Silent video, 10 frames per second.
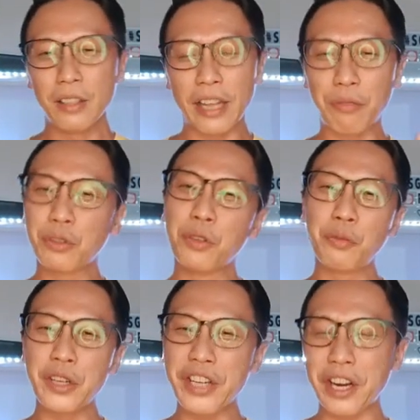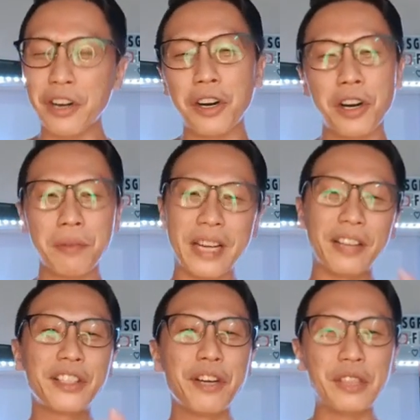They have 2 fridge at home, they
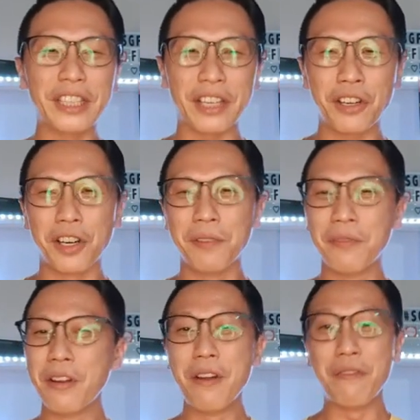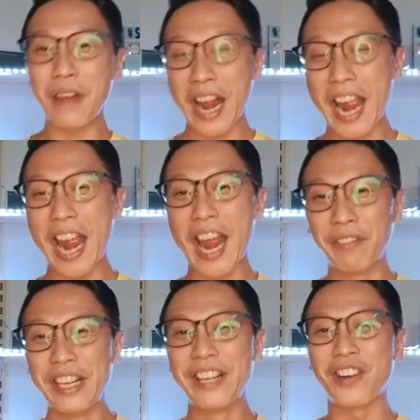have 3 fridge at home.
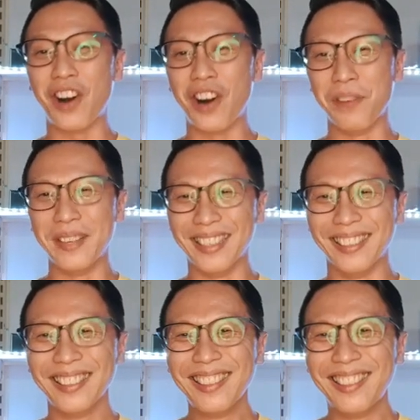Very common.